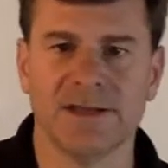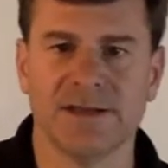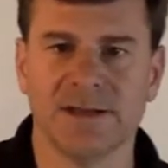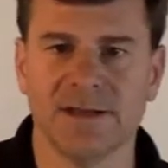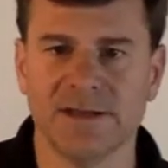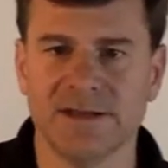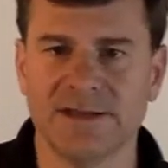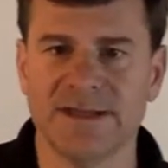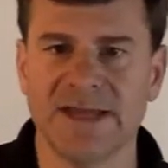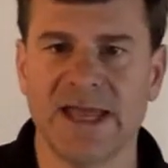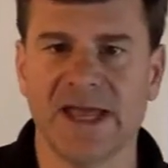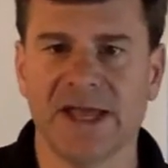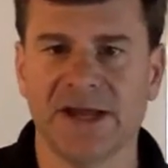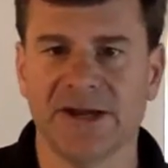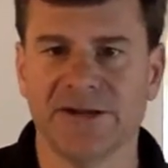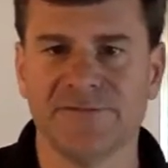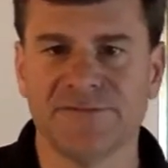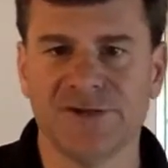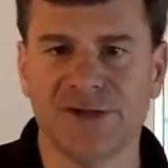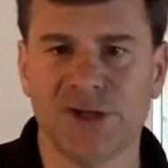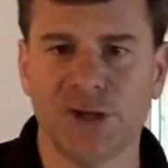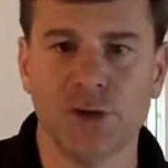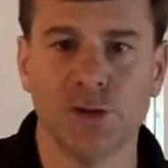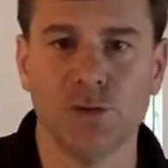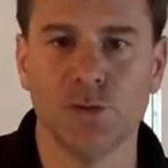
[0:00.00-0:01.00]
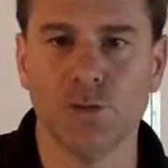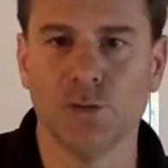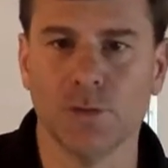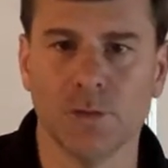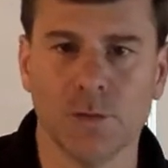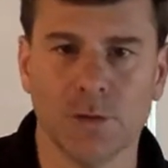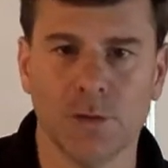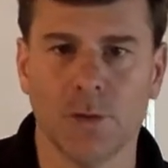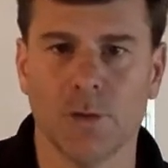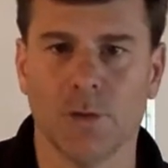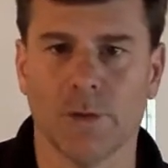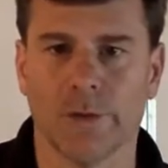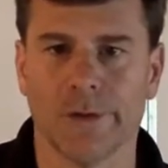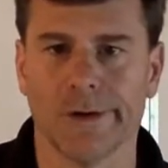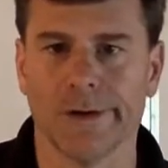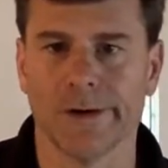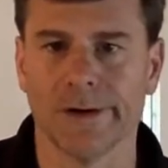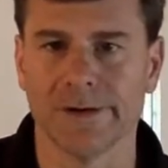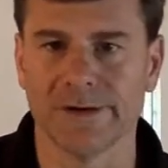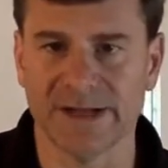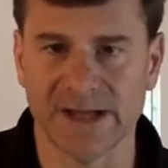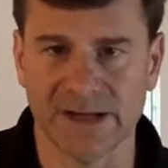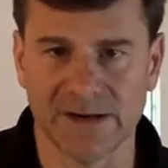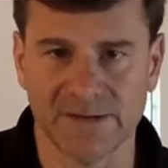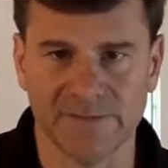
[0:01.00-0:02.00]
-2
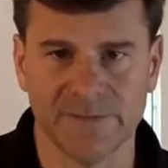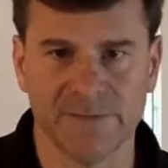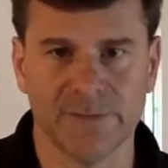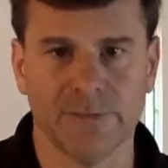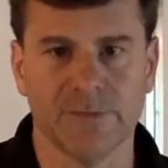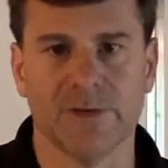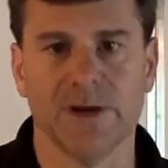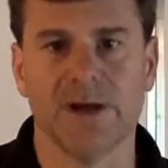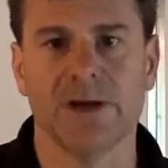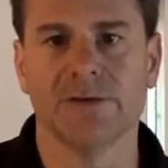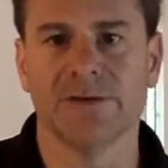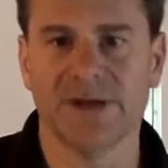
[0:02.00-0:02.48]
or -3